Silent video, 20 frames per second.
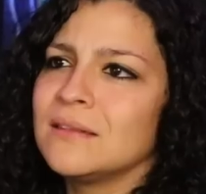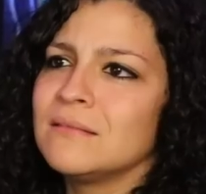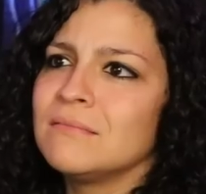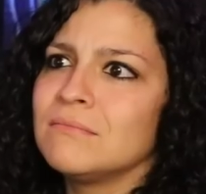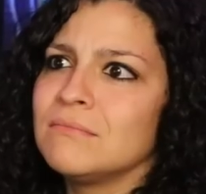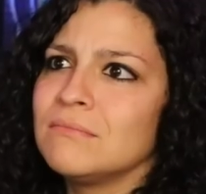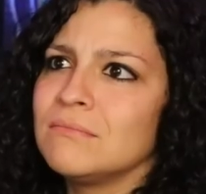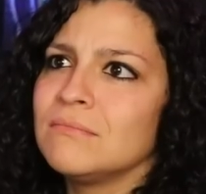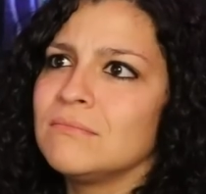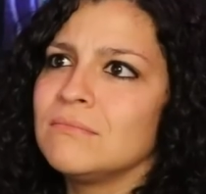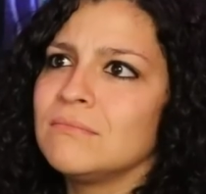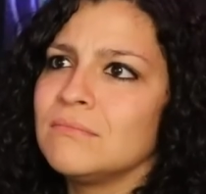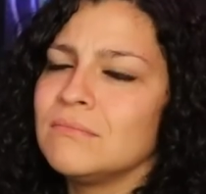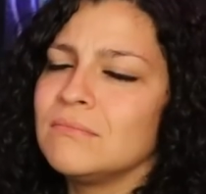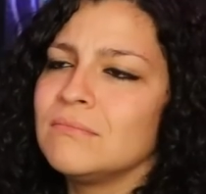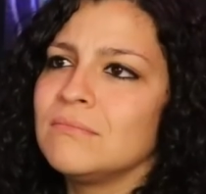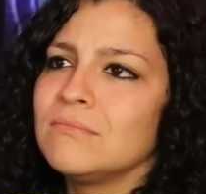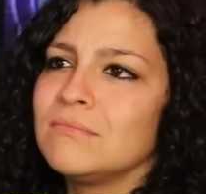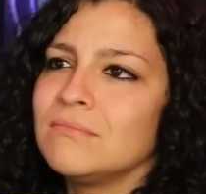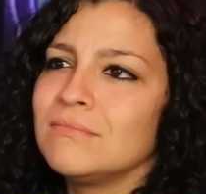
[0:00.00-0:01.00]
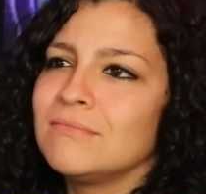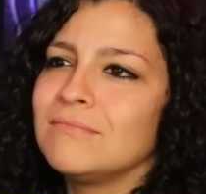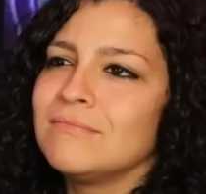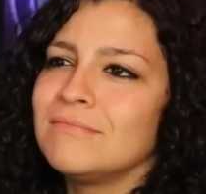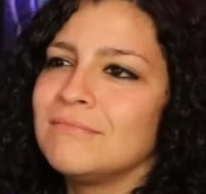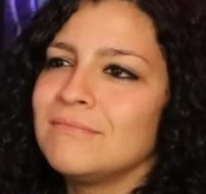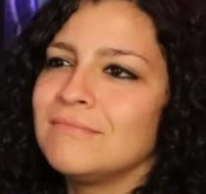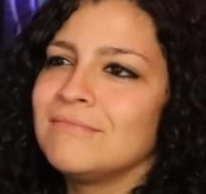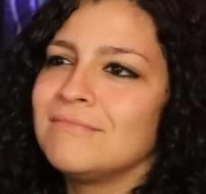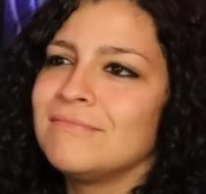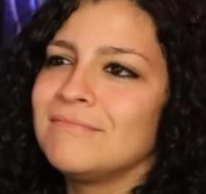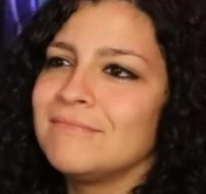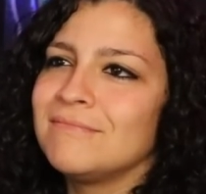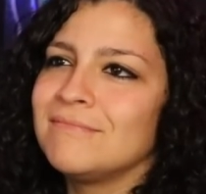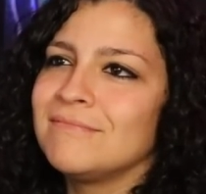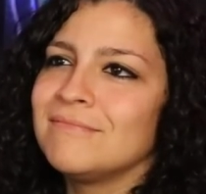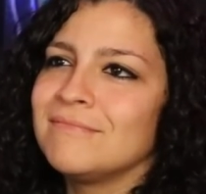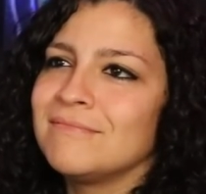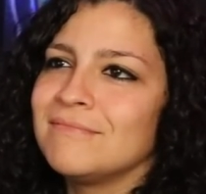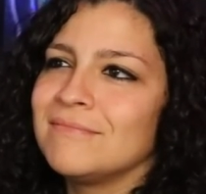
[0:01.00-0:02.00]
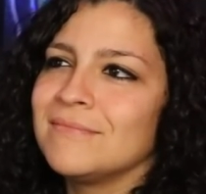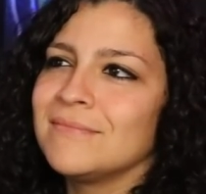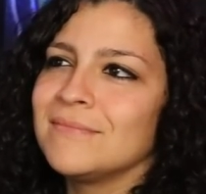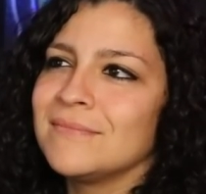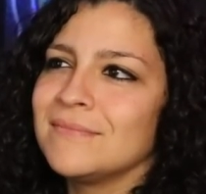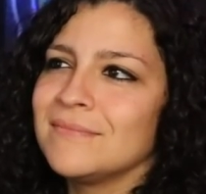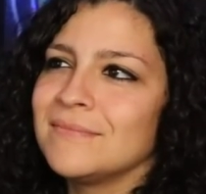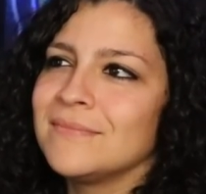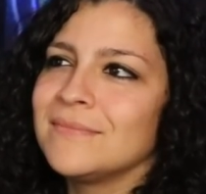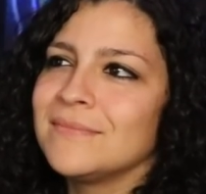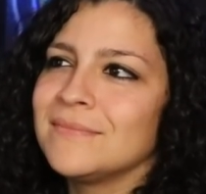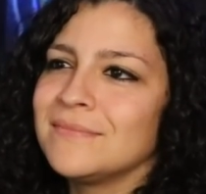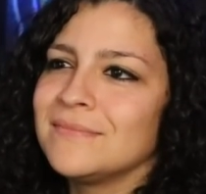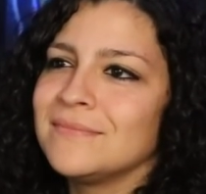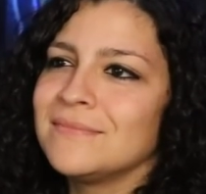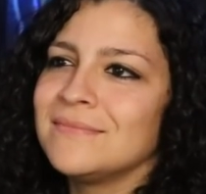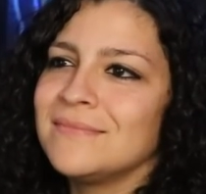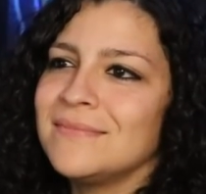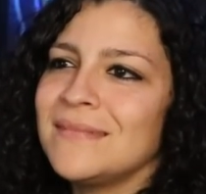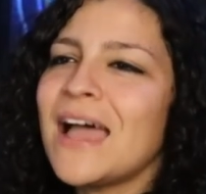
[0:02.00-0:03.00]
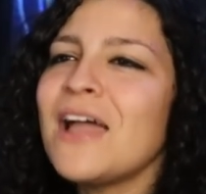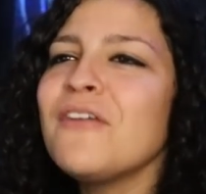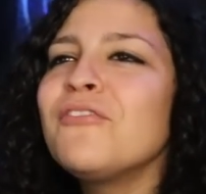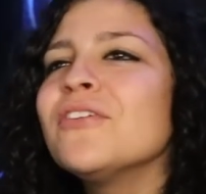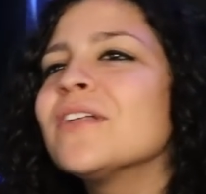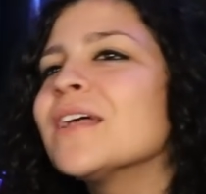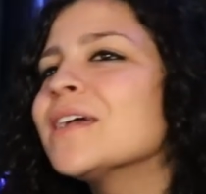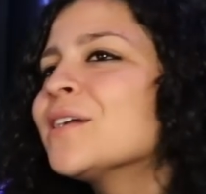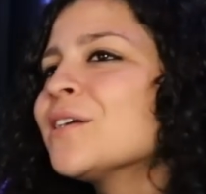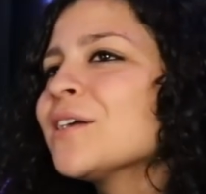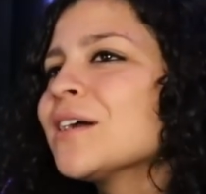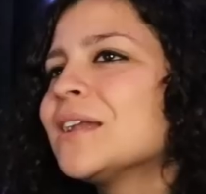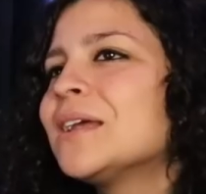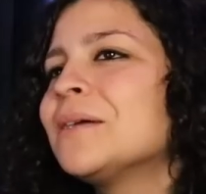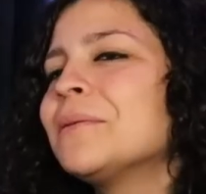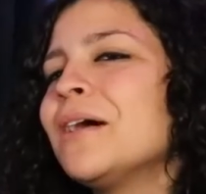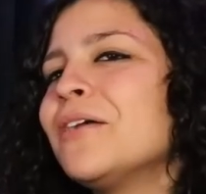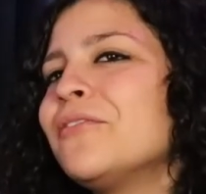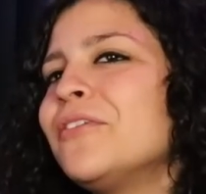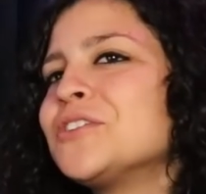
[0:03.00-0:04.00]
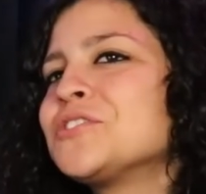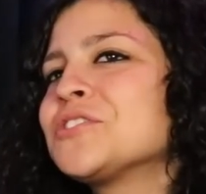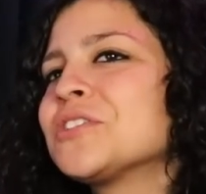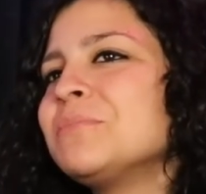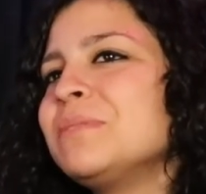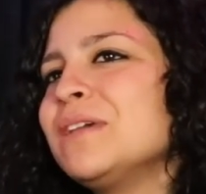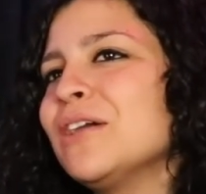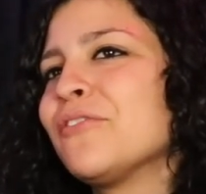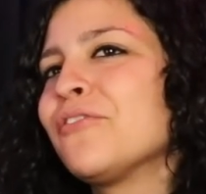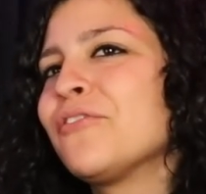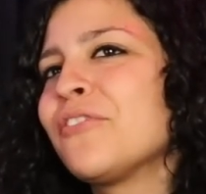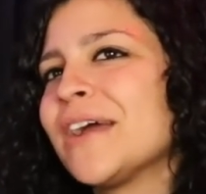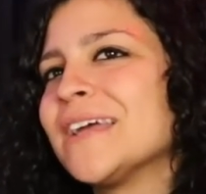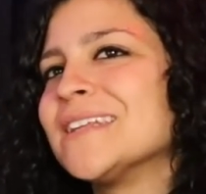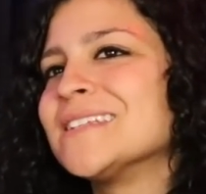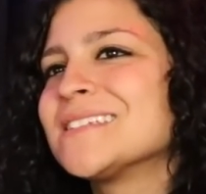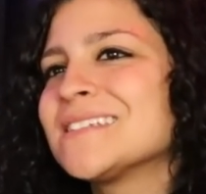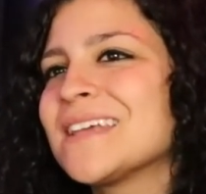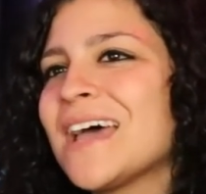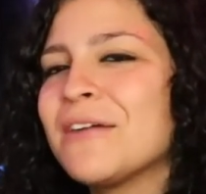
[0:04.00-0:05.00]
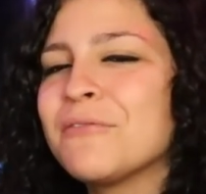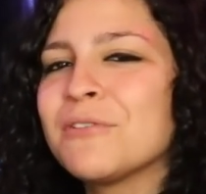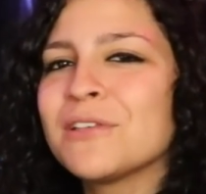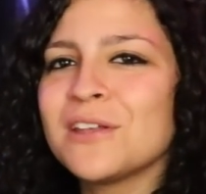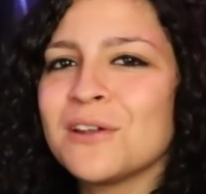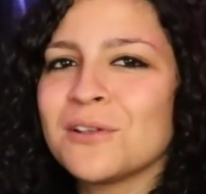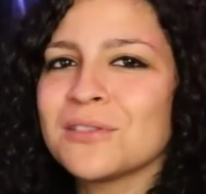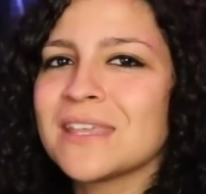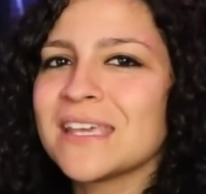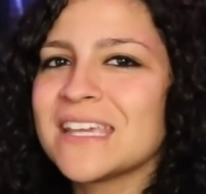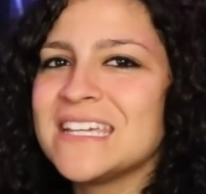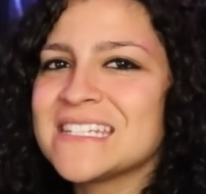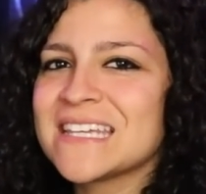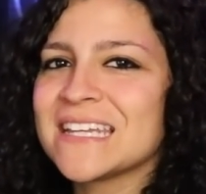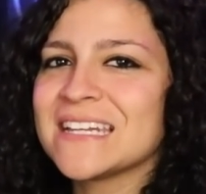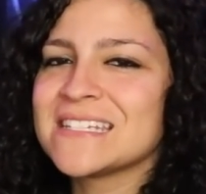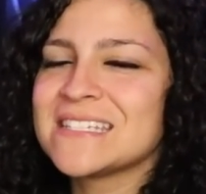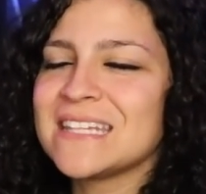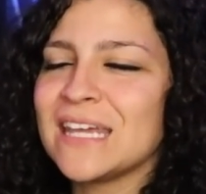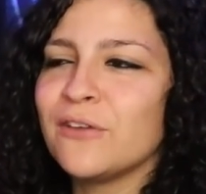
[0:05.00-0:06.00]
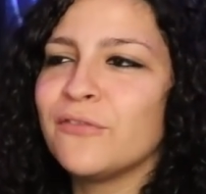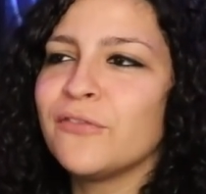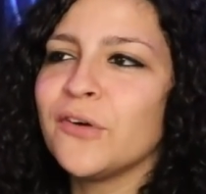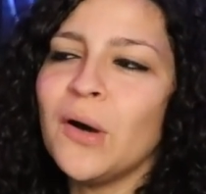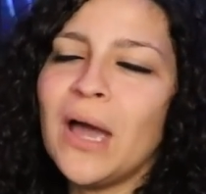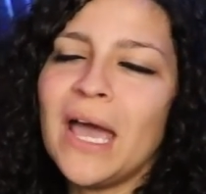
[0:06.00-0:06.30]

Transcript: Nothing would give me more pleasure. I feel like you're going to eventually be a friend. I really don't think he's going to stay a foe.